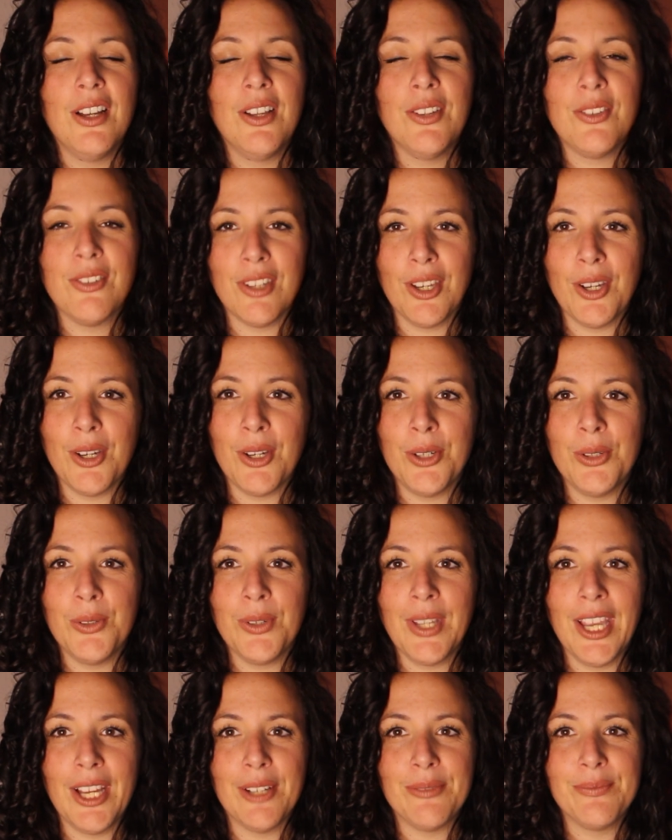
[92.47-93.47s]
So
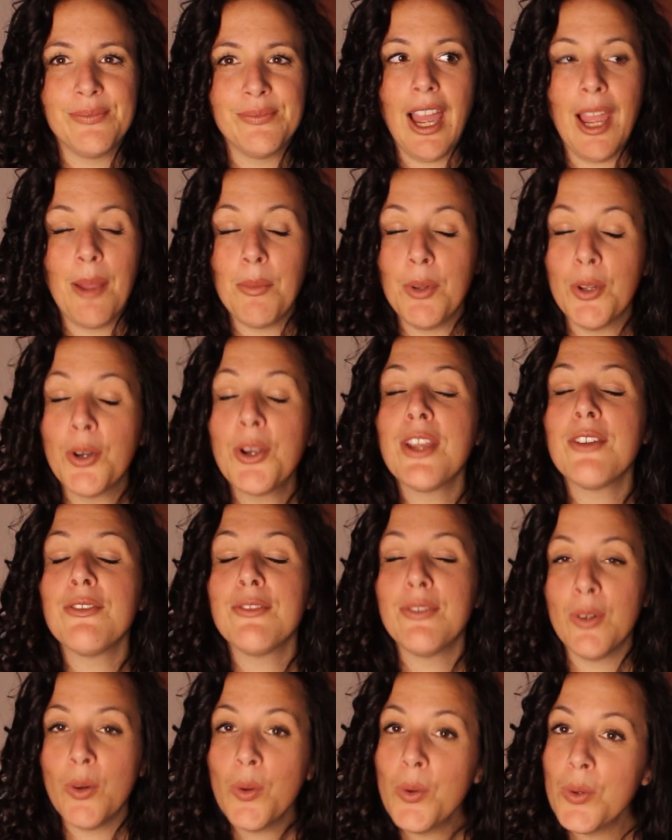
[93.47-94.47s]
yeah, I'm looking
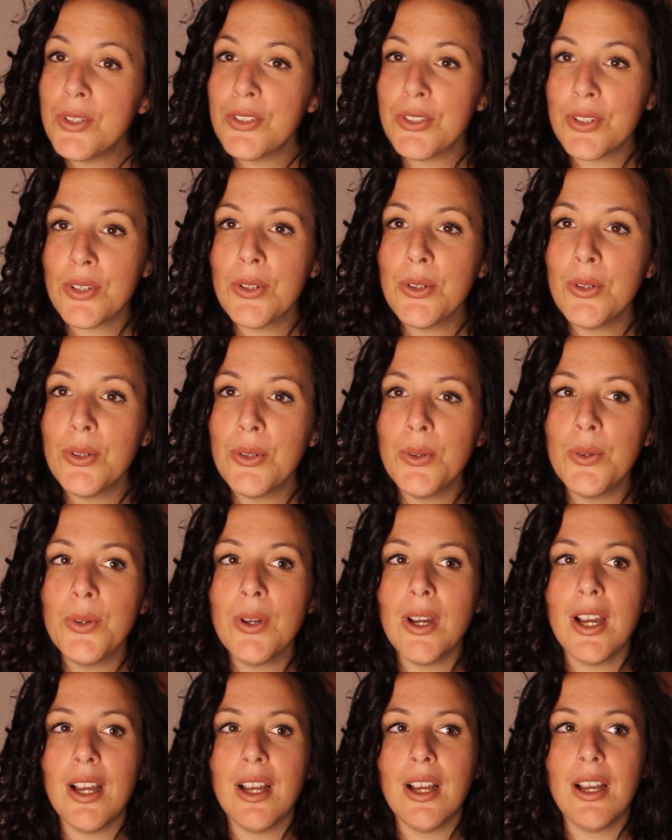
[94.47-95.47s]
forward to
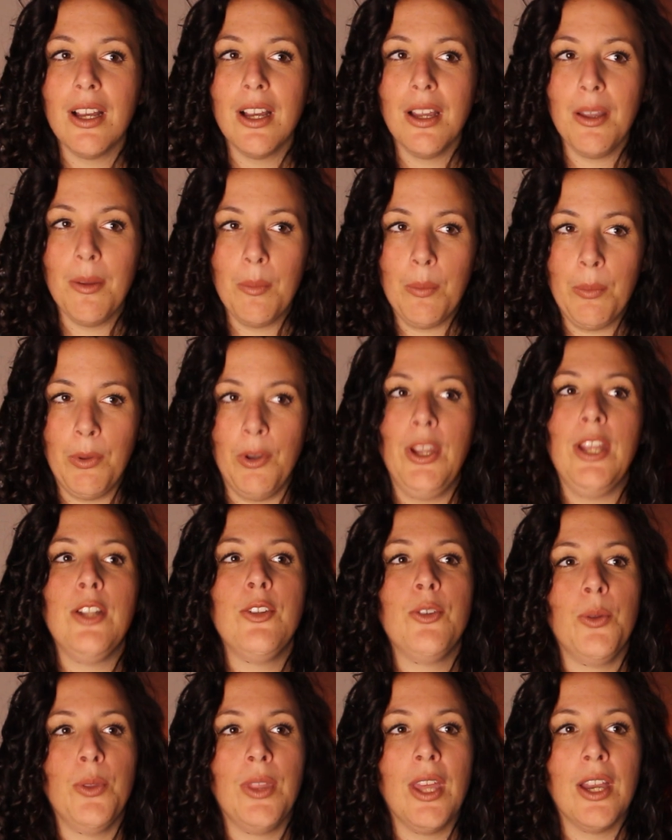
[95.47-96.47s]
putting
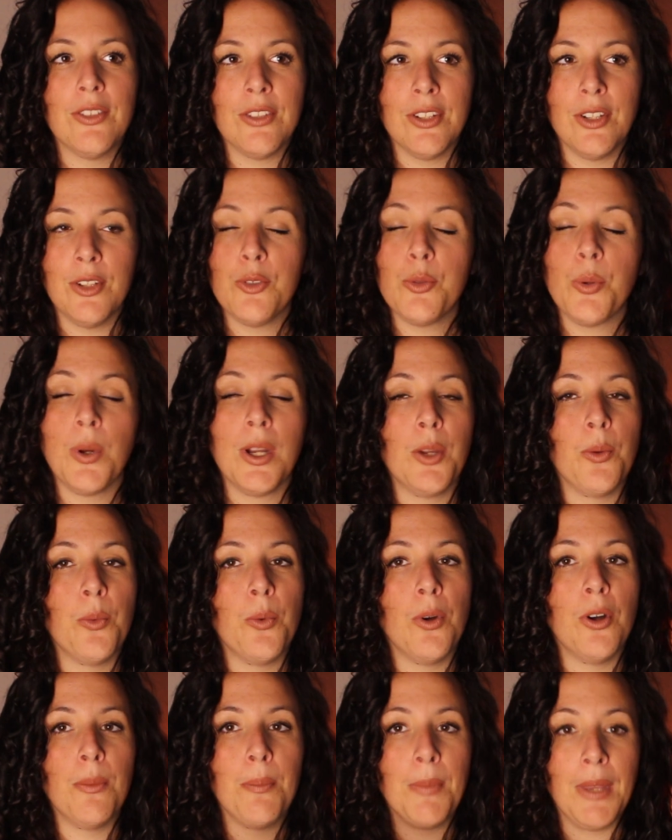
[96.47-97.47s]

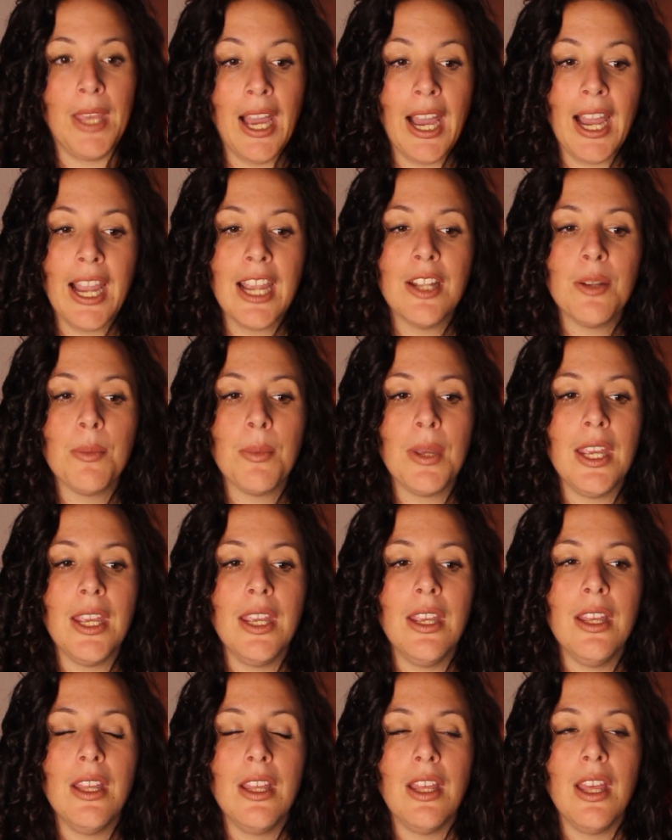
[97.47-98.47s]
2021 behind
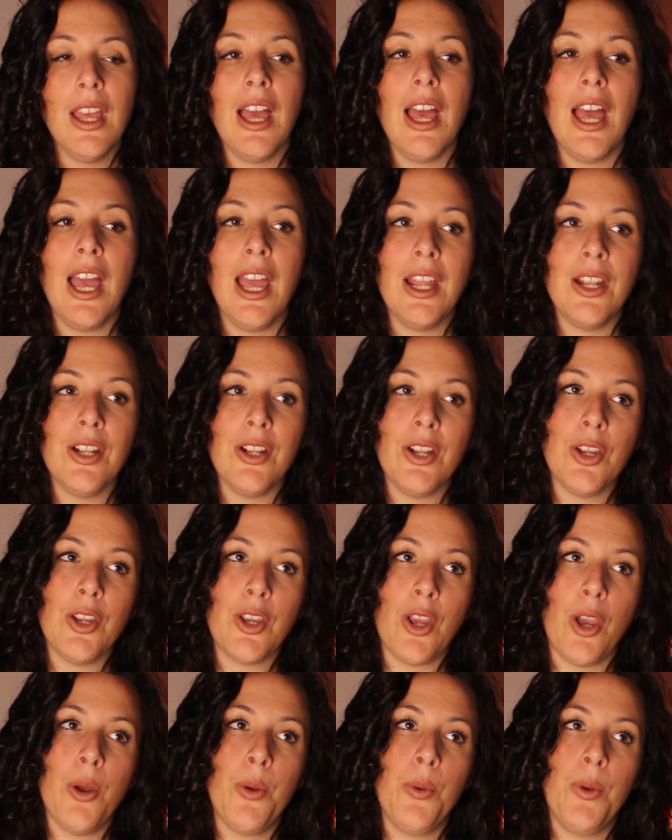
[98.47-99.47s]
me and
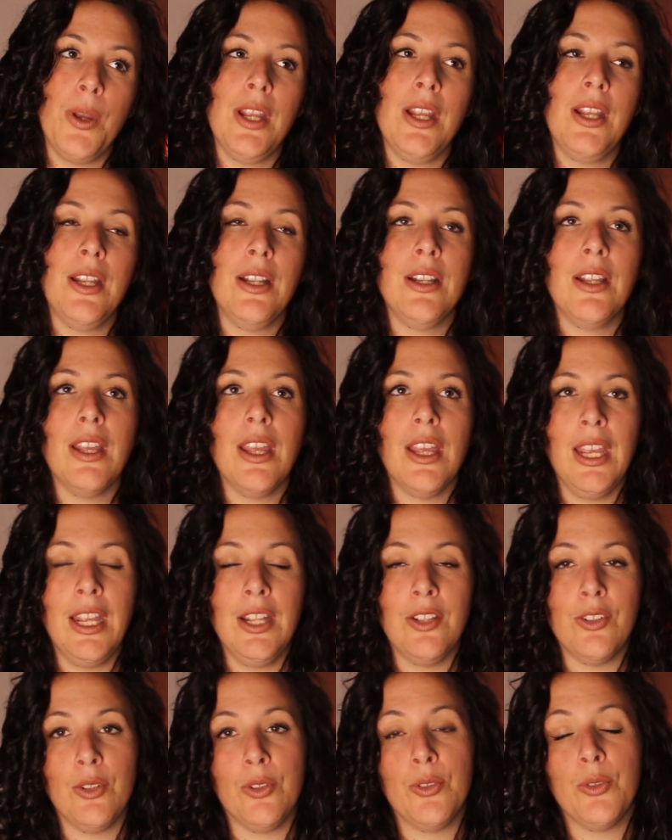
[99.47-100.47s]
going
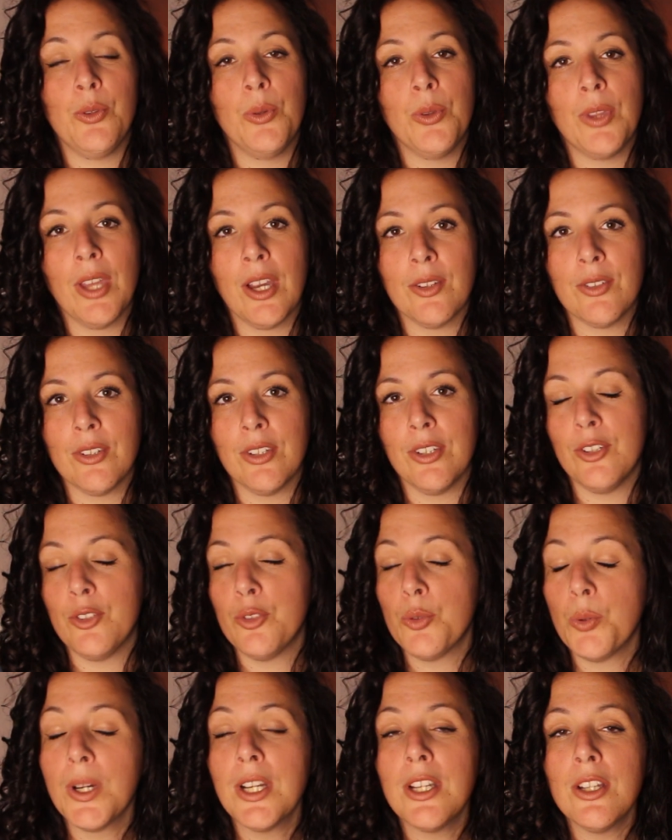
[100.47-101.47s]
into
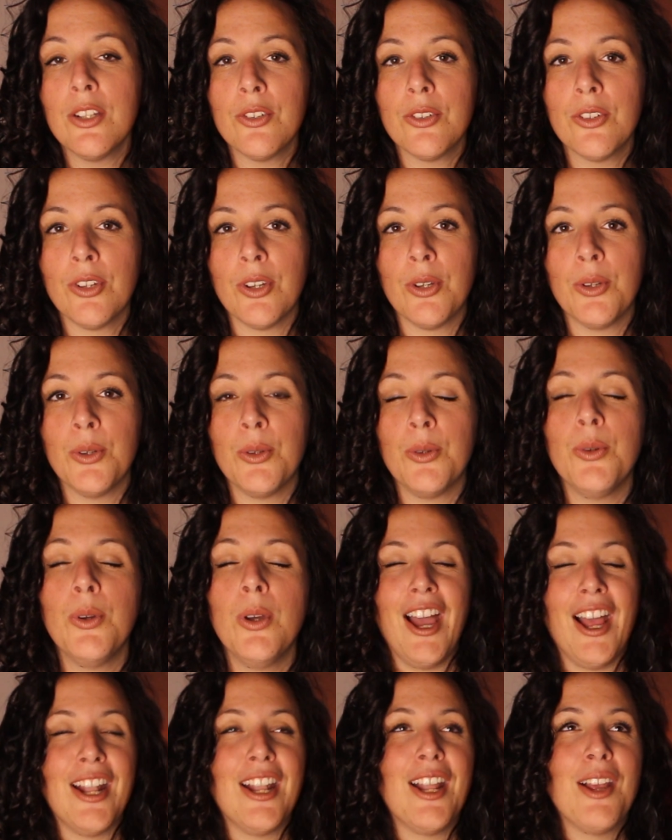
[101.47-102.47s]
2022,
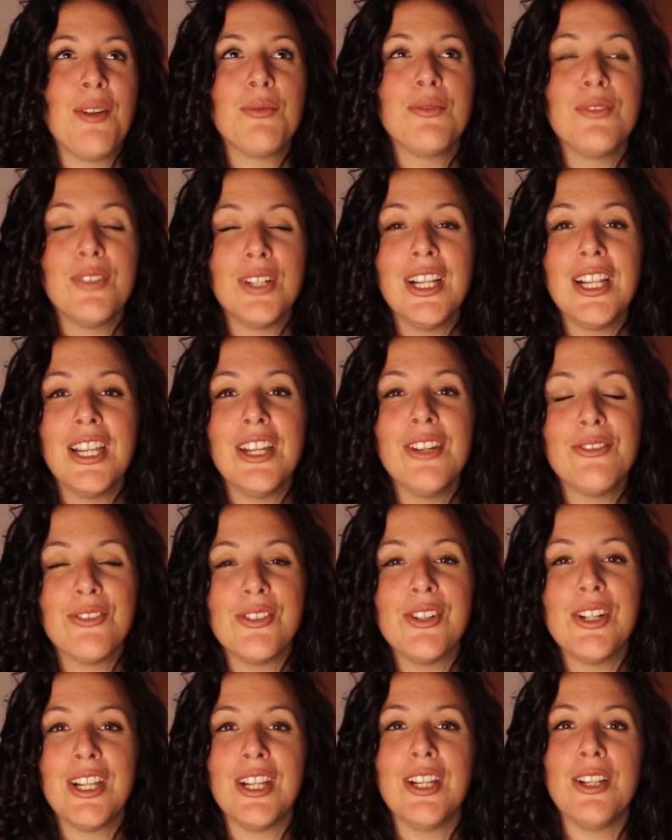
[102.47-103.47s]
and I'm really,
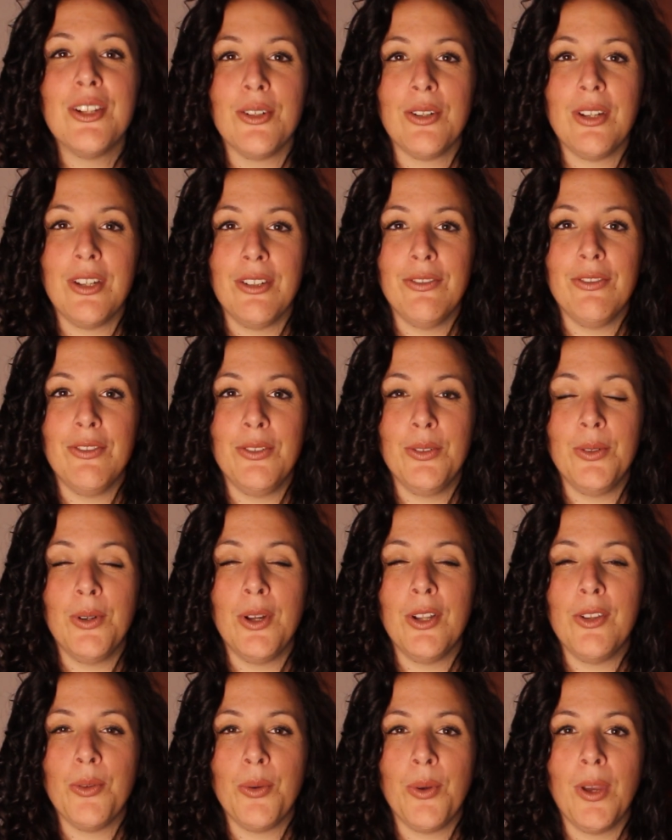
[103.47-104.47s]
really looking
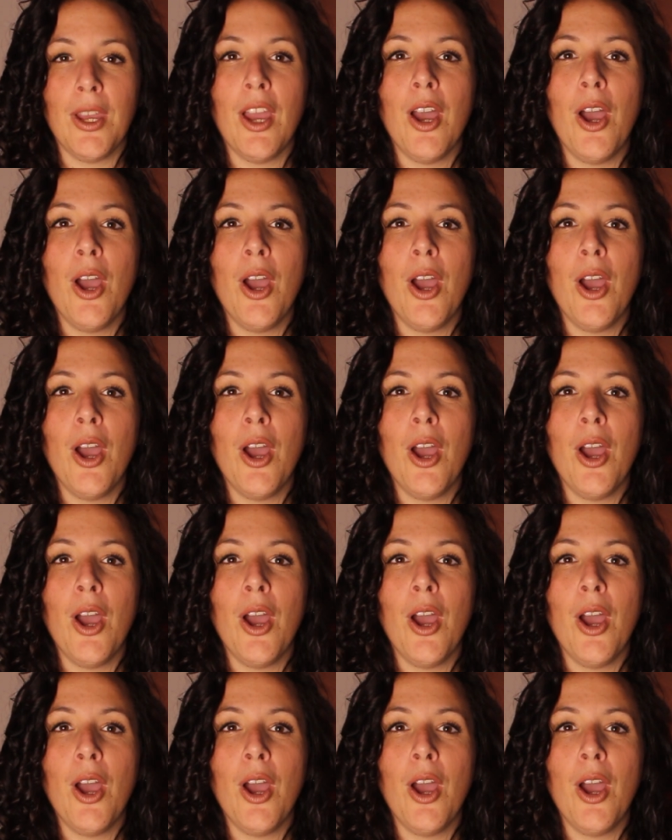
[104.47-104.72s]
forward to it.